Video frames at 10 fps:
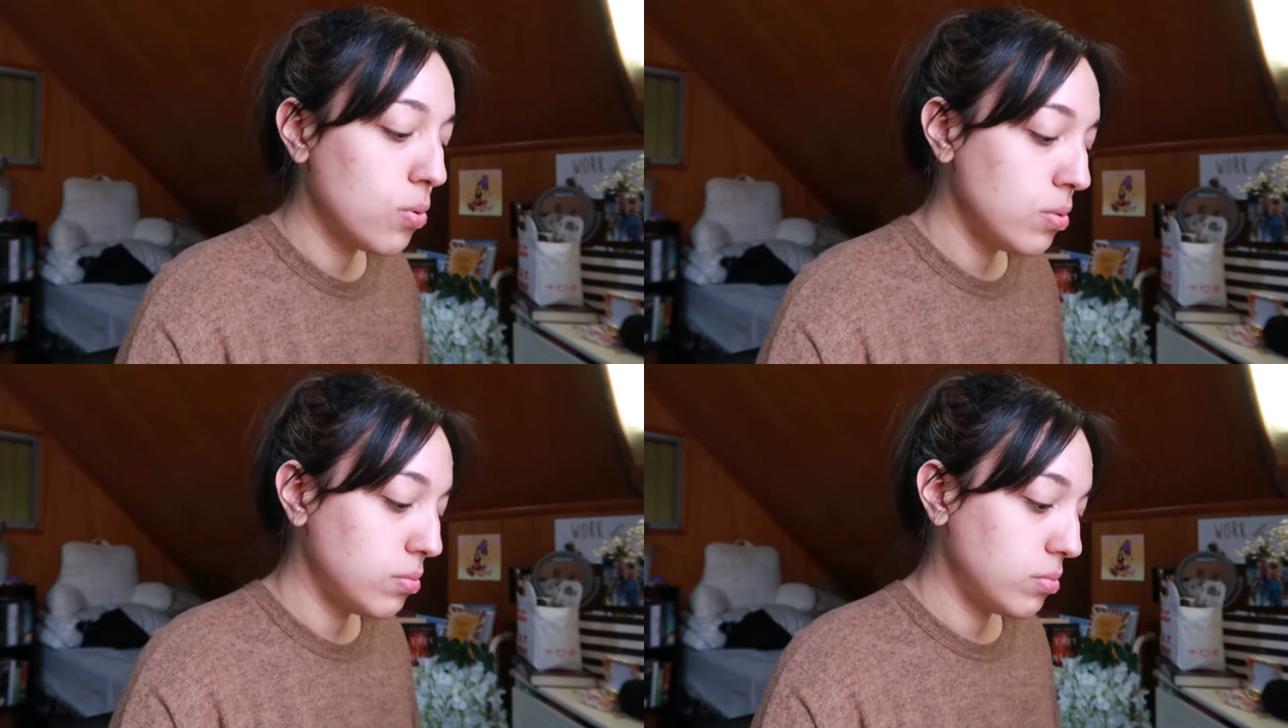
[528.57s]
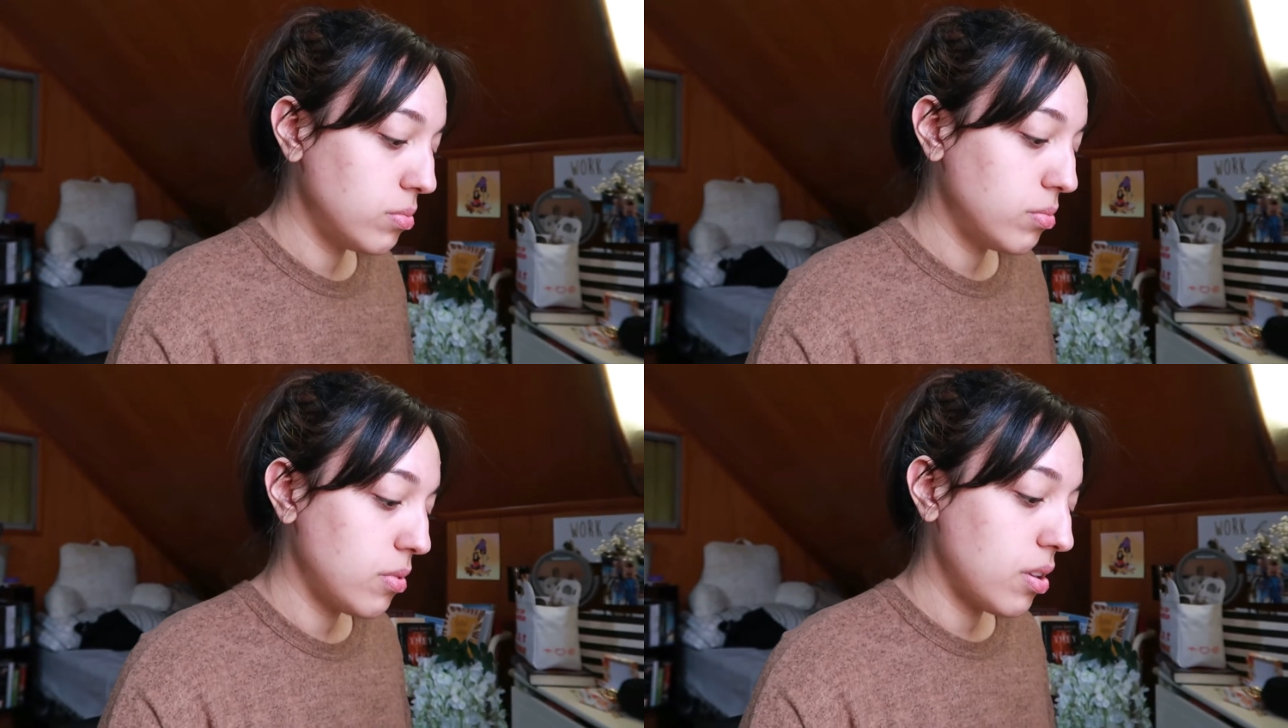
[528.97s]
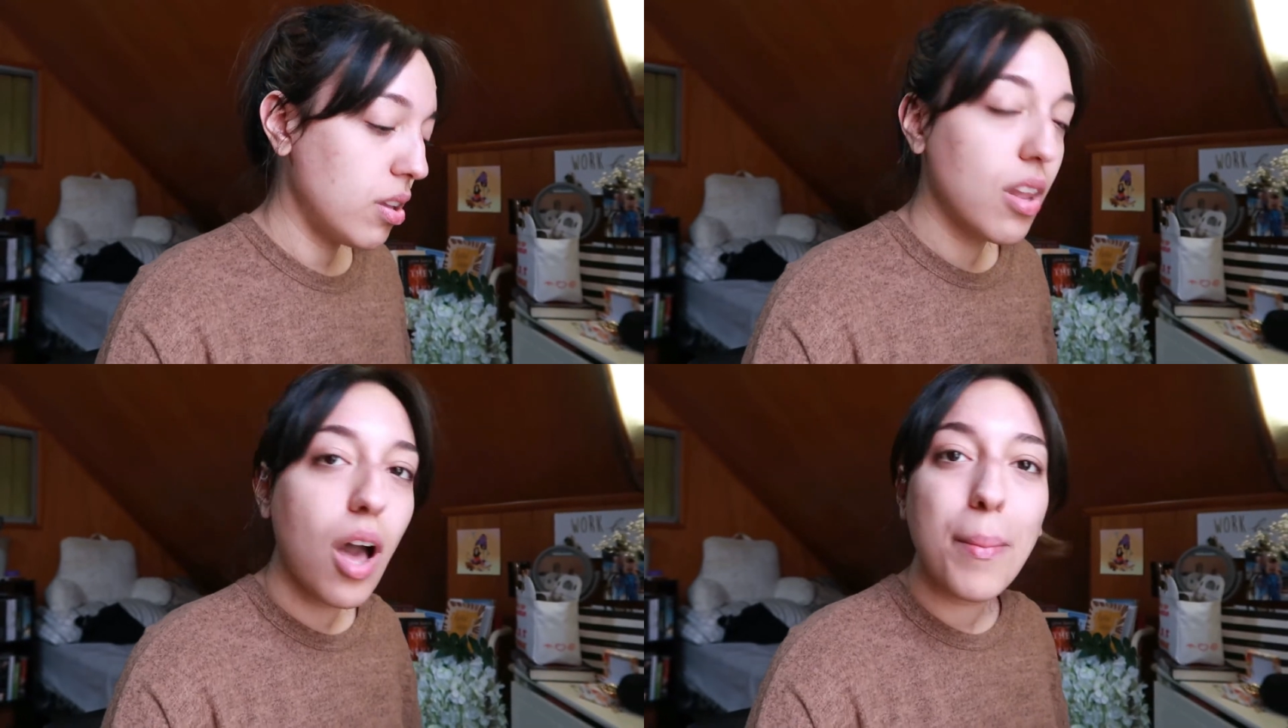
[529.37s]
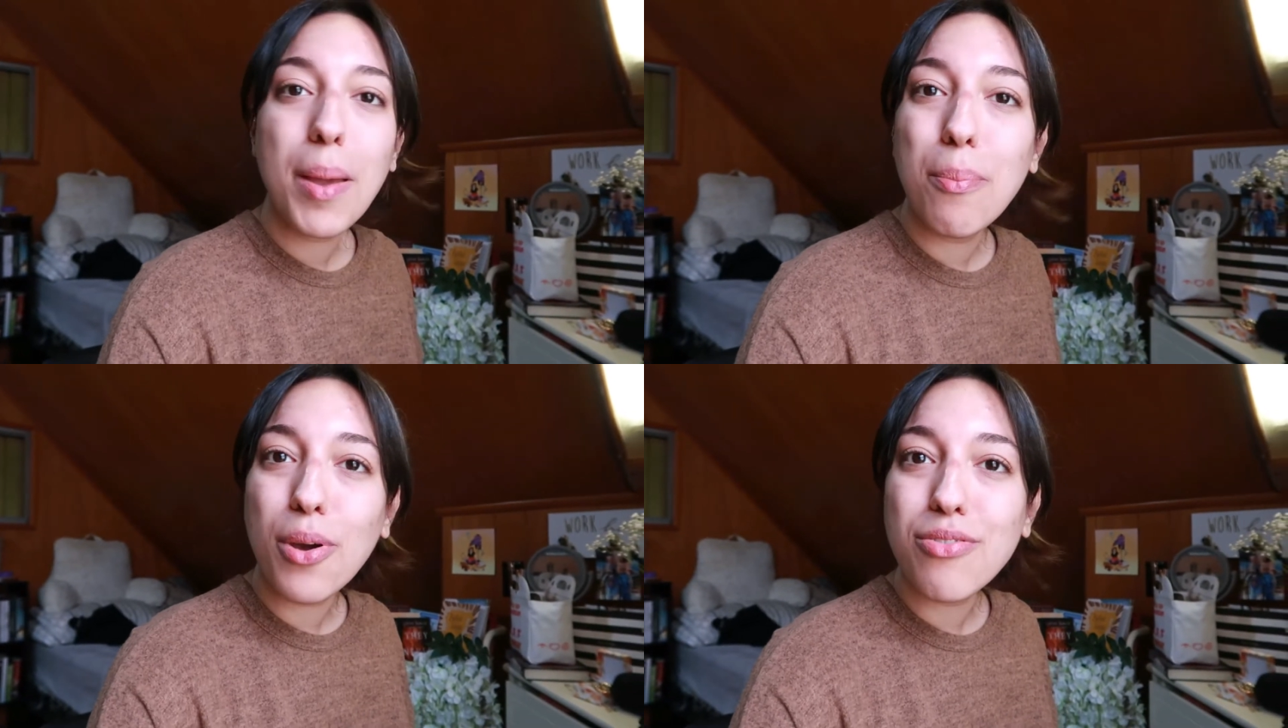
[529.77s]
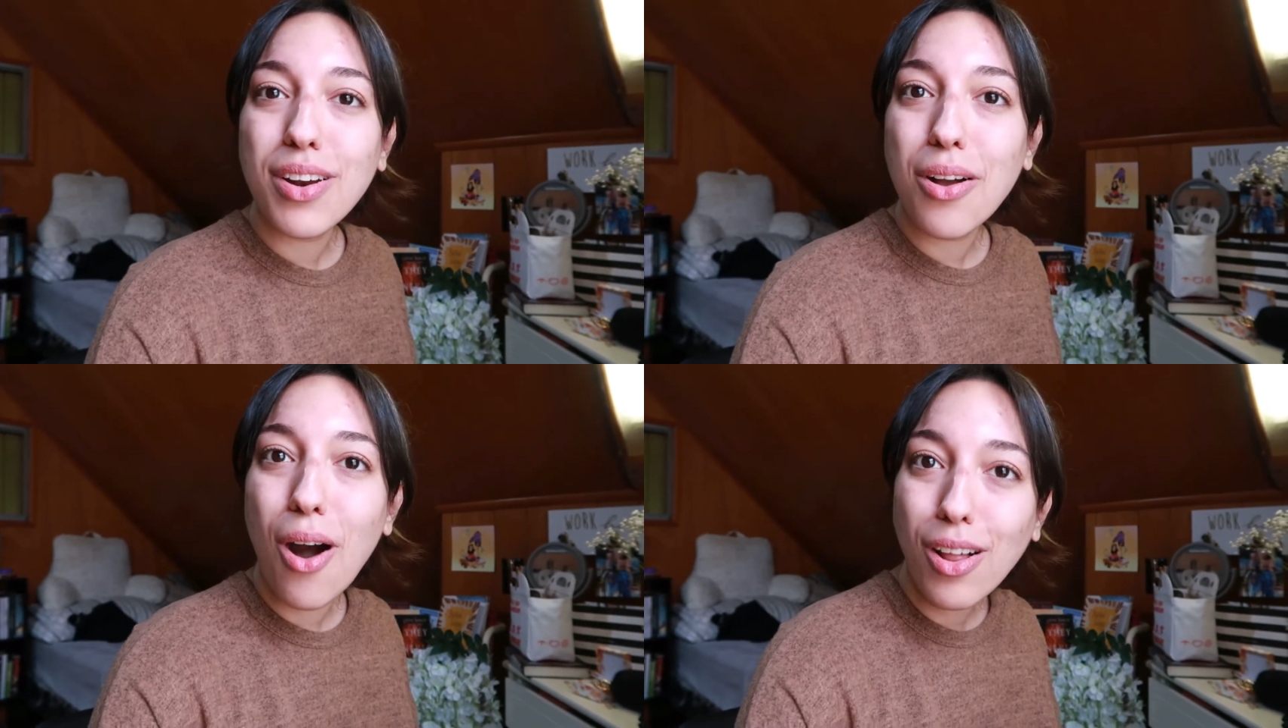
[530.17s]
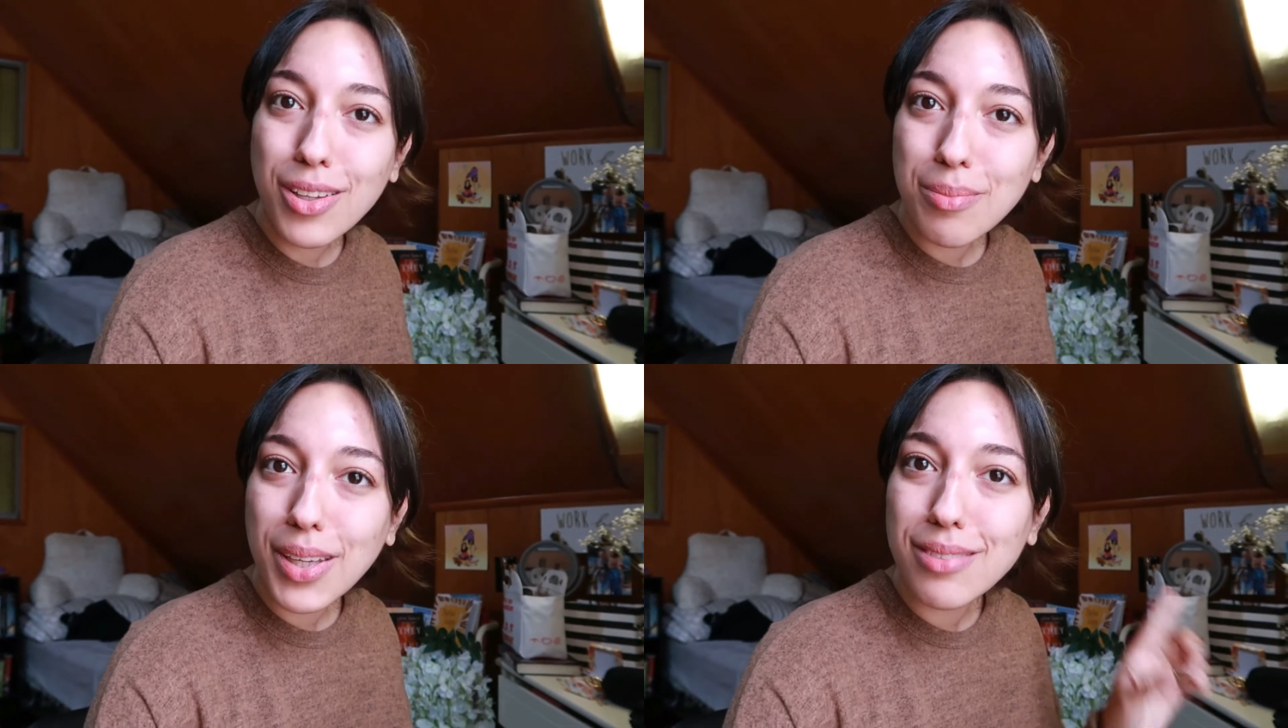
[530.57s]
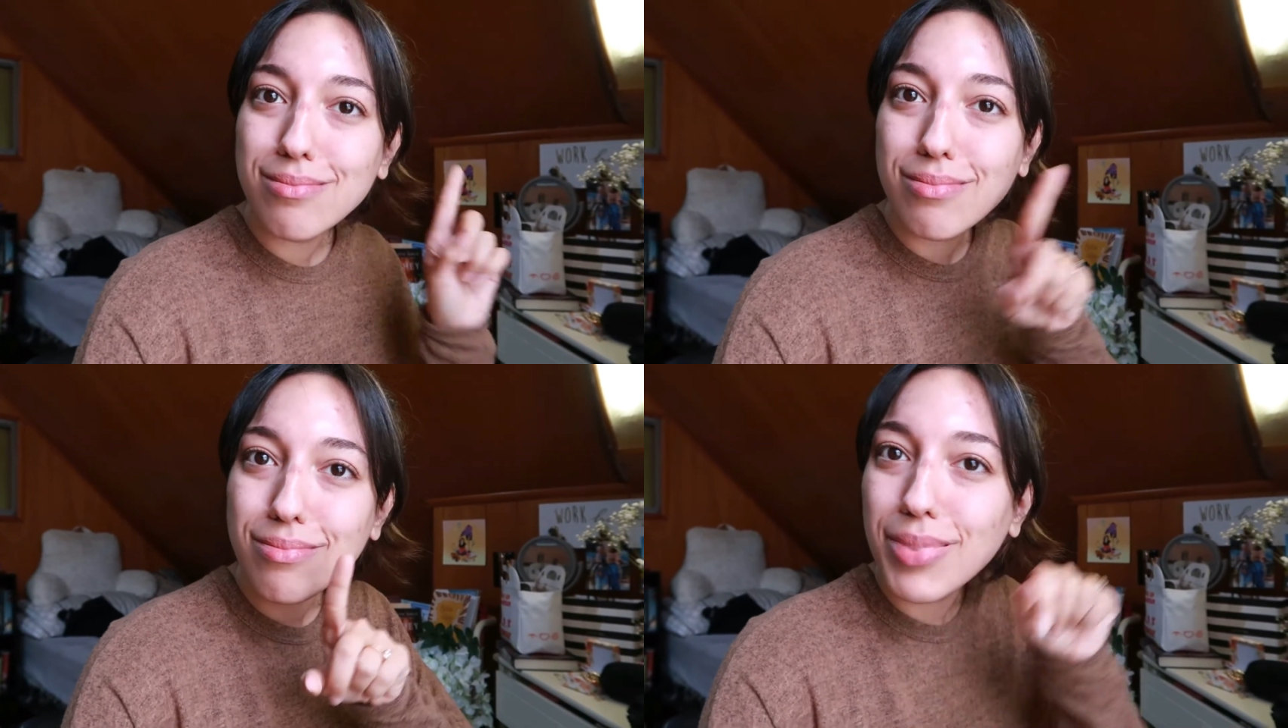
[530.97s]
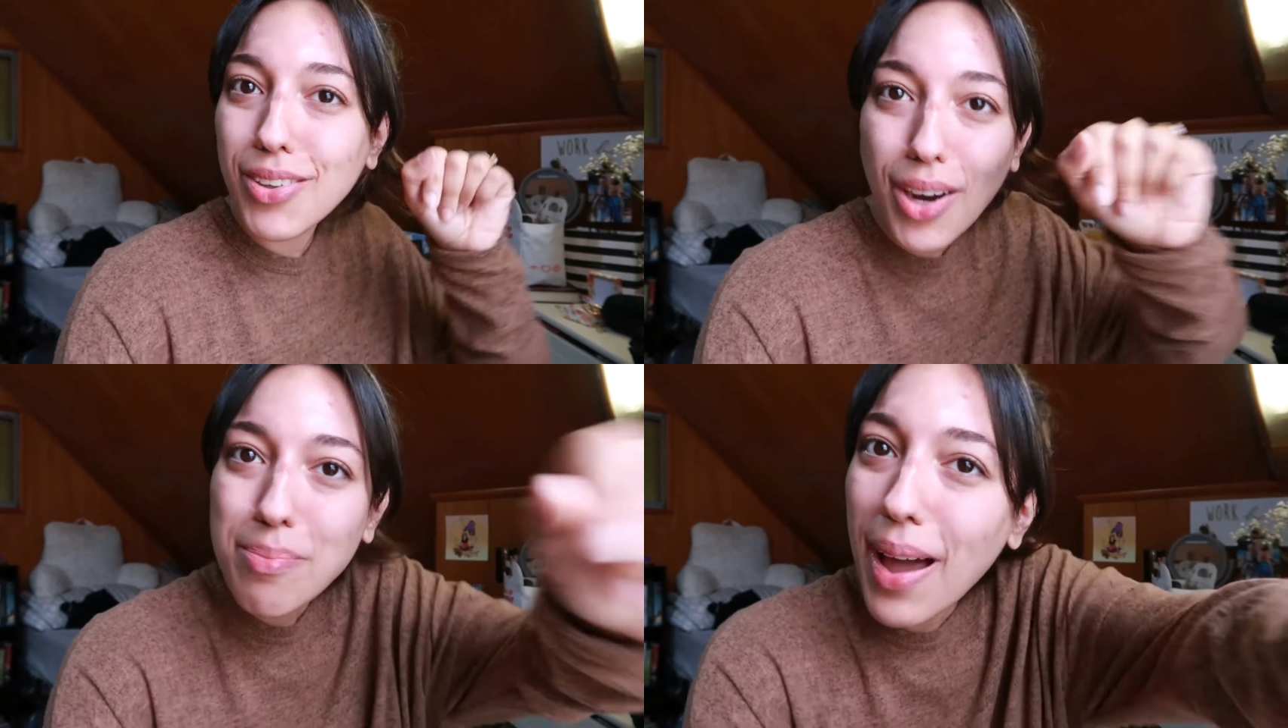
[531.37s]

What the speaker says: Ooh, not my boyfriend calling me. I'll be right